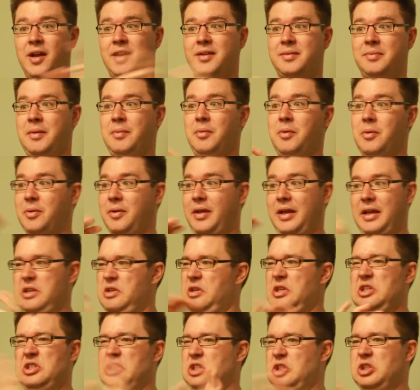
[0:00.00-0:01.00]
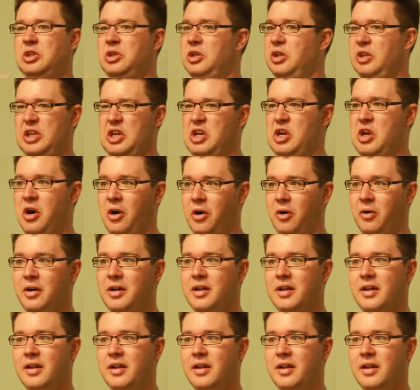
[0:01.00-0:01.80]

and some people were like, "This is clearly a no."